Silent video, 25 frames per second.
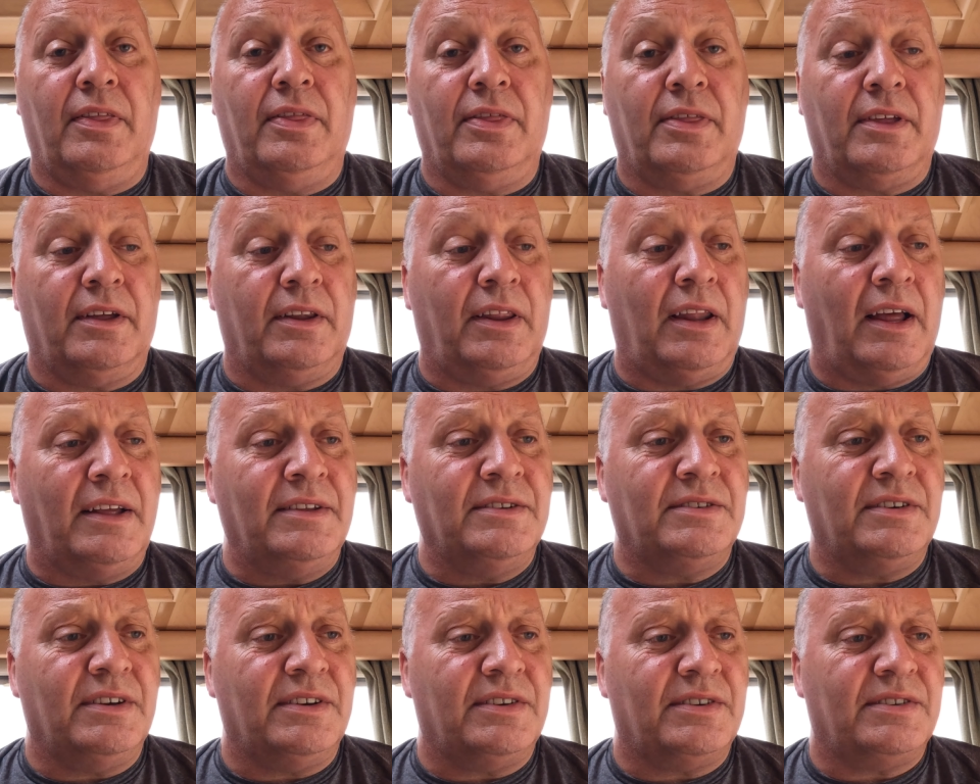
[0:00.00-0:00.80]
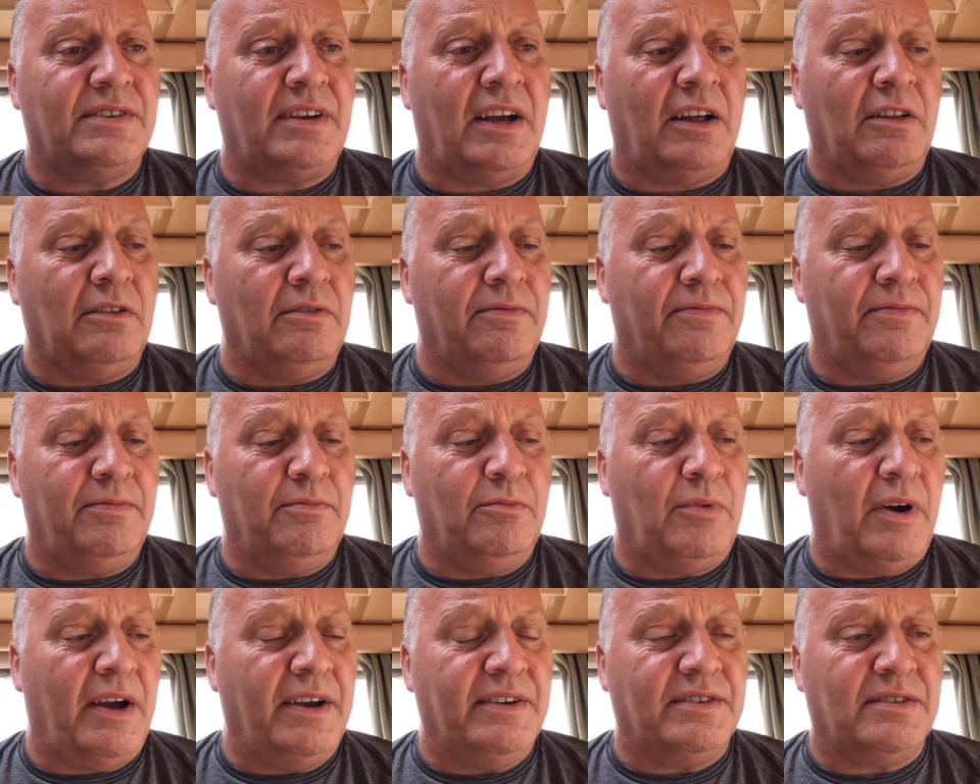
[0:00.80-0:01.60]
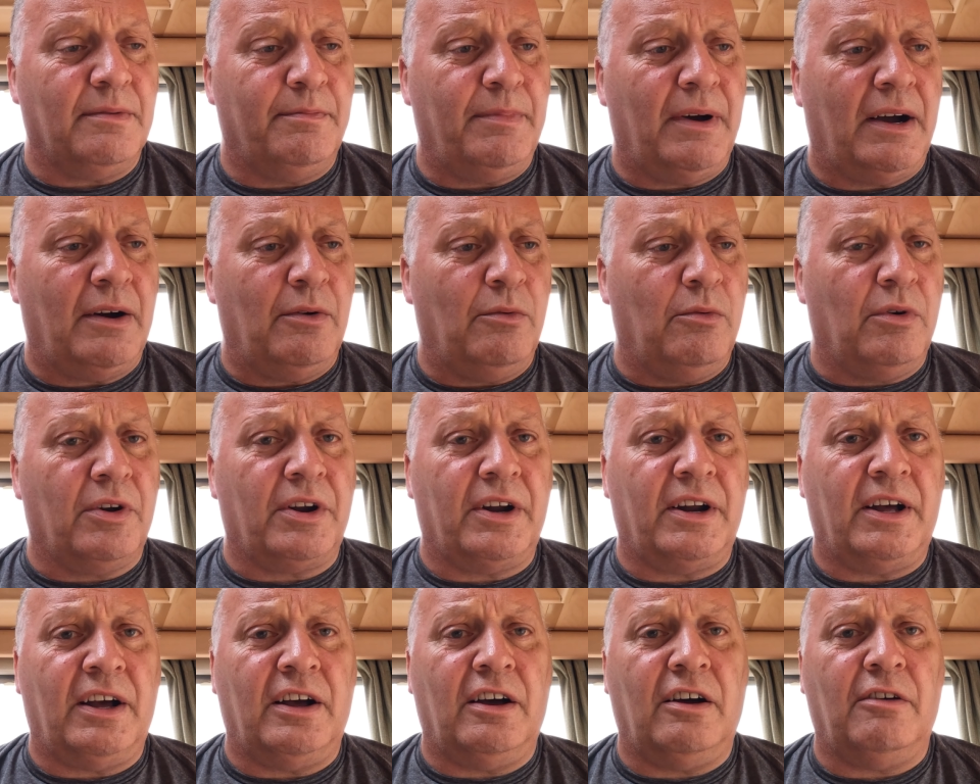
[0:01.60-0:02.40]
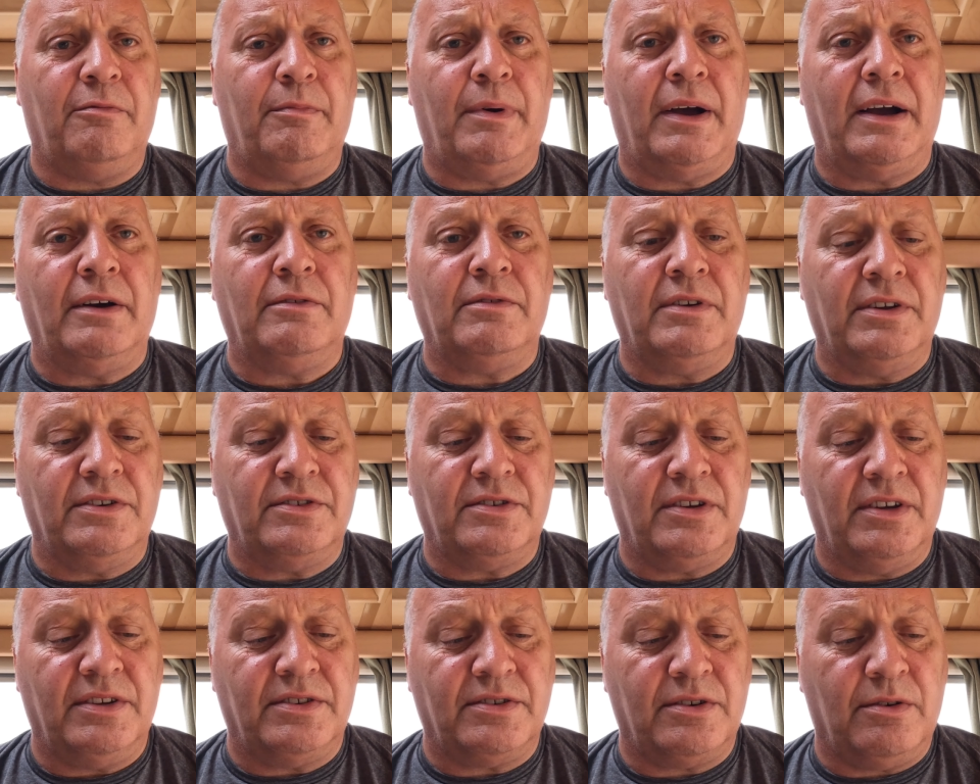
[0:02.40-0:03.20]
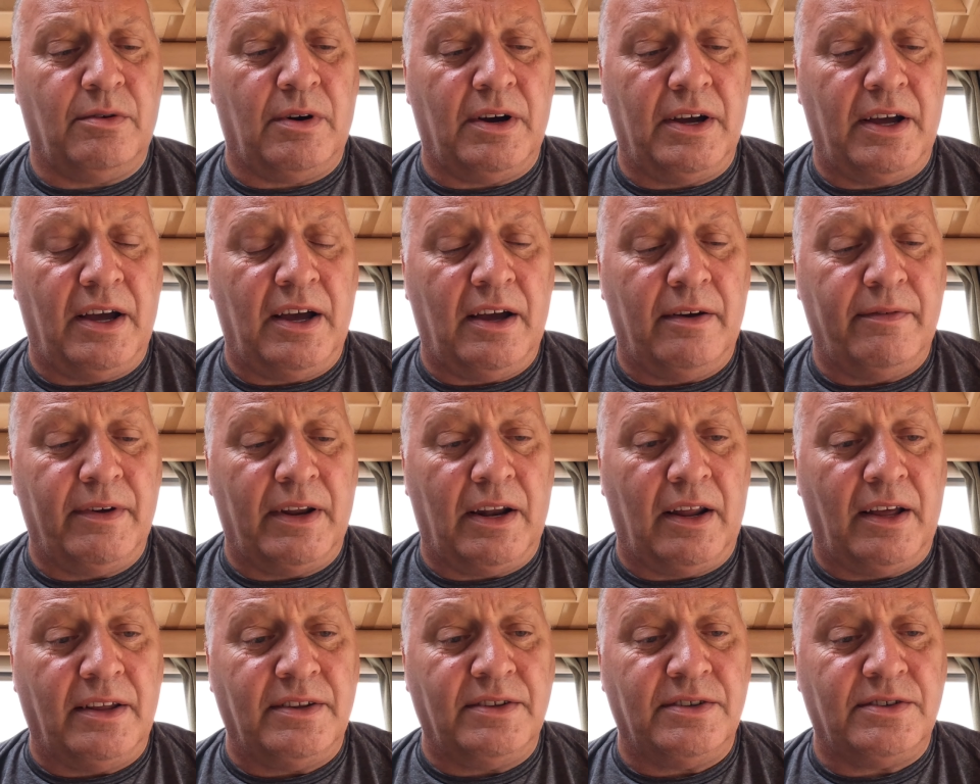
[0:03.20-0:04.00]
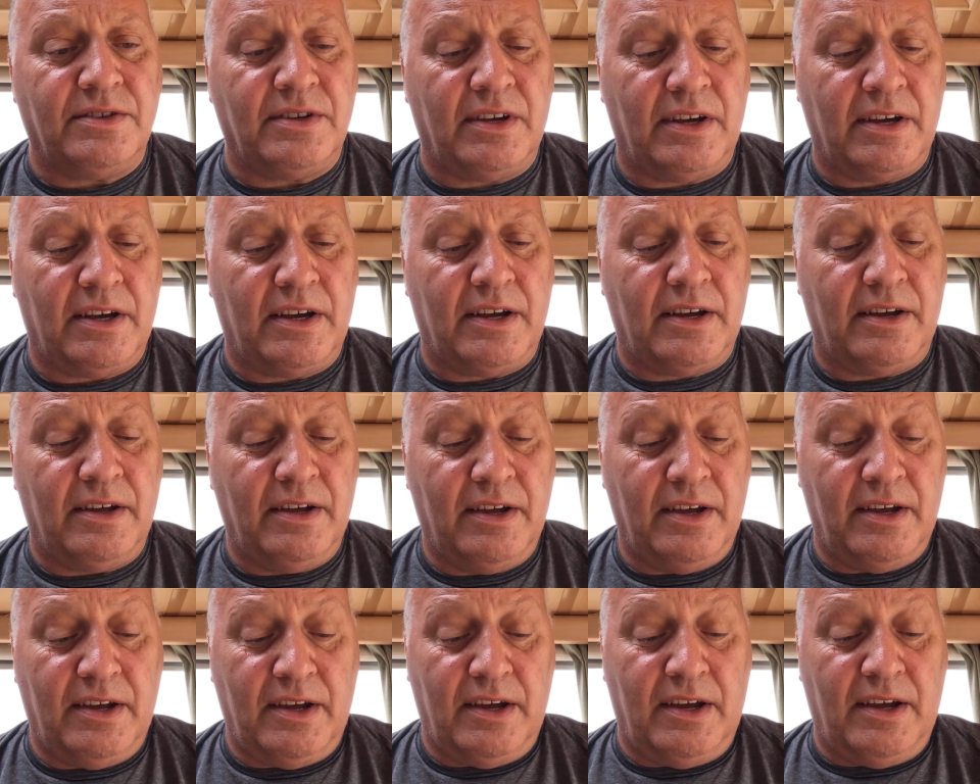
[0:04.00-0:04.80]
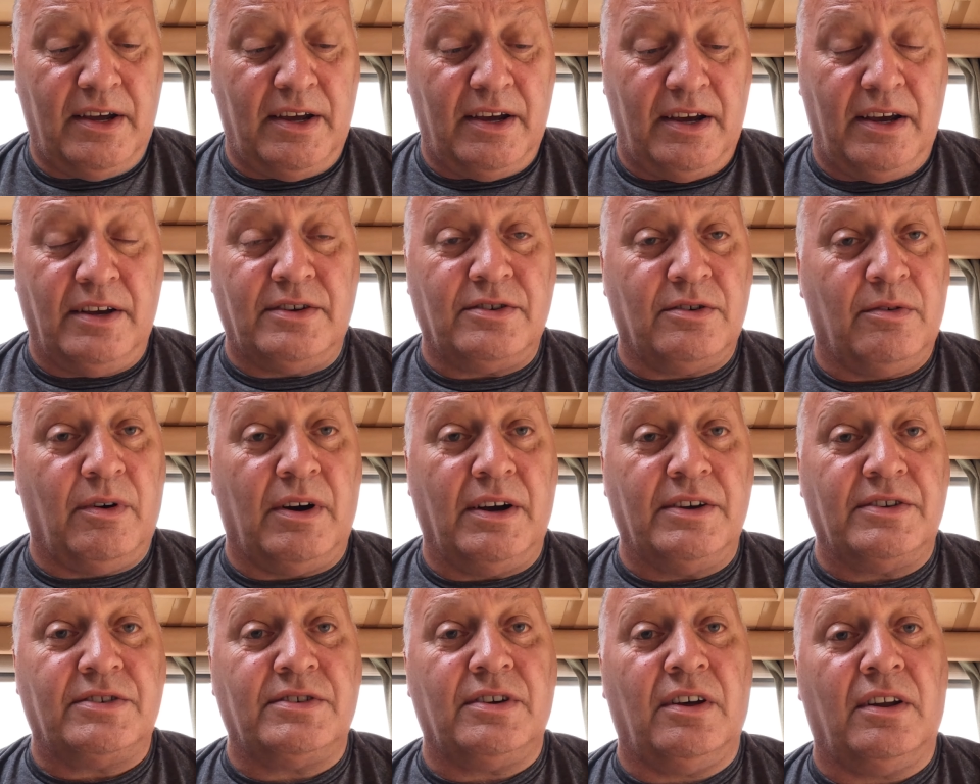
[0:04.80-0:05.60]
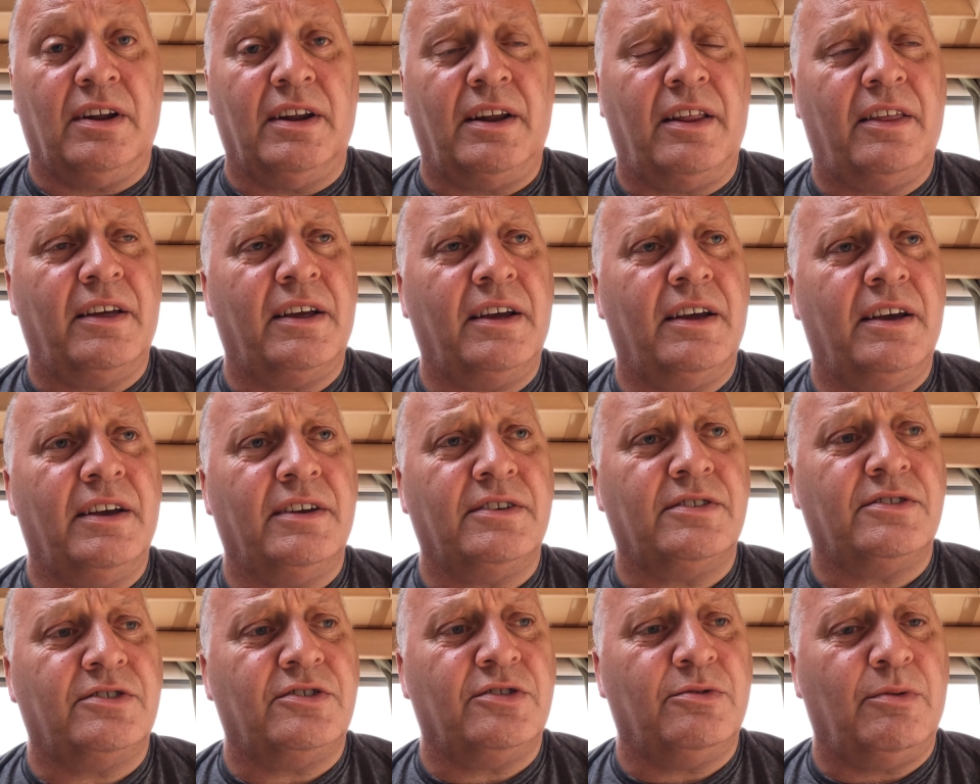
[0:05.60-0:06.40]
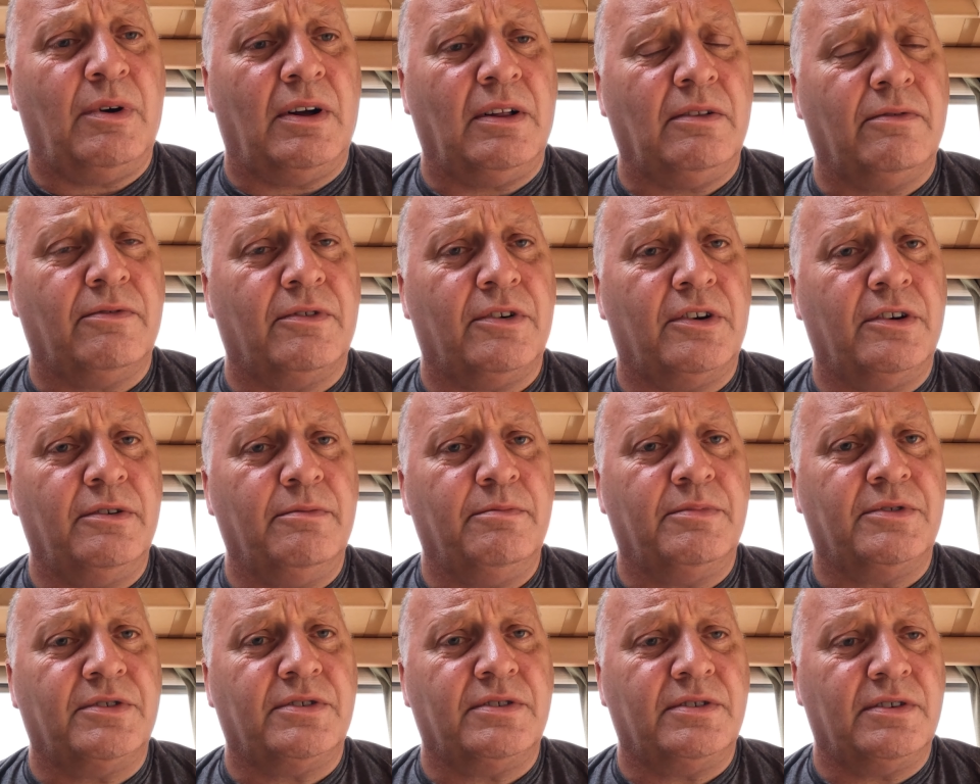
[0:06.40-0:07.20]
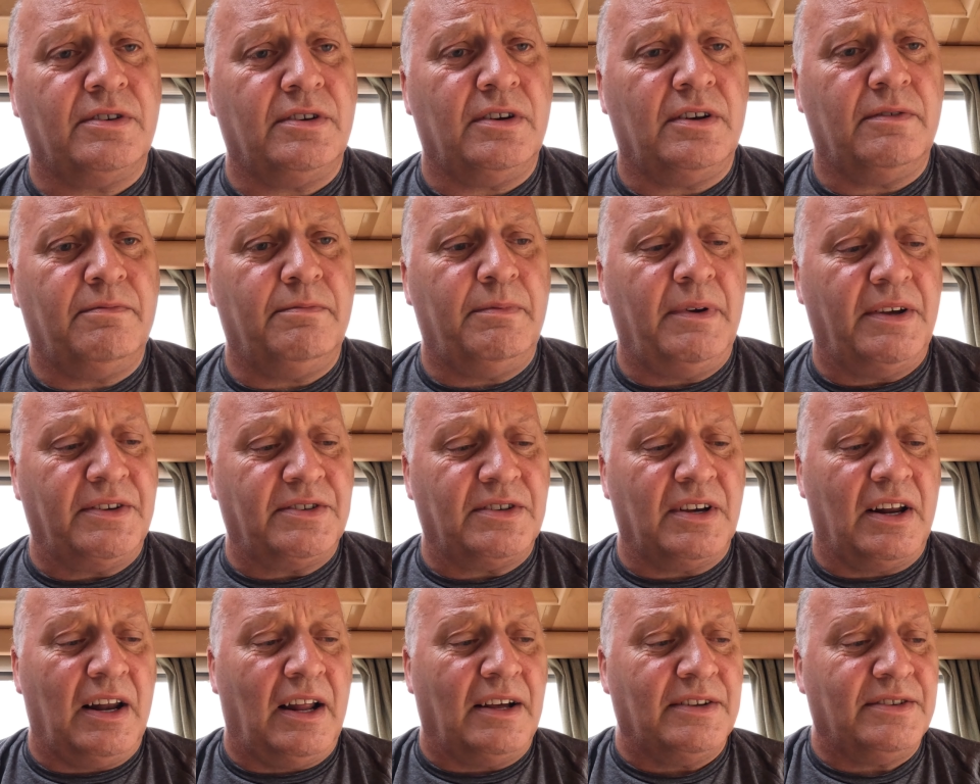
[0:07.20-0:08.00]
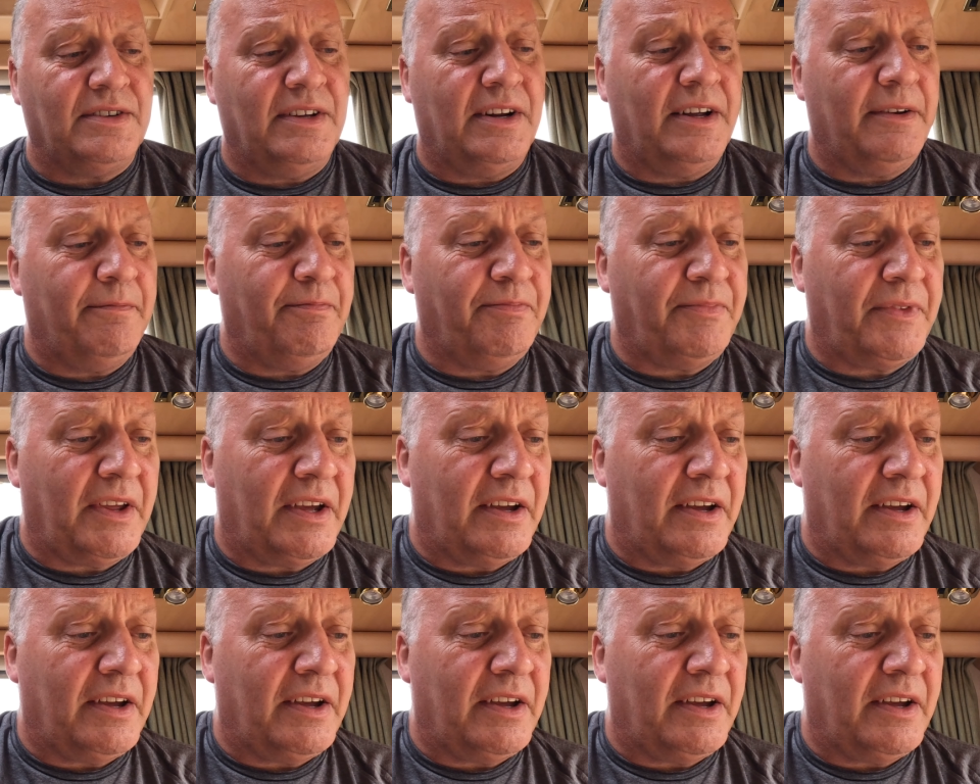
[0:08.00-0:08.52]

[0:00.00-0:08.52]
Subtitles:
The lens itself weighs about 1.5 pounds. It's quite a heavy lens. It is quite solid. I think it's 12 groups of bits of glass in it.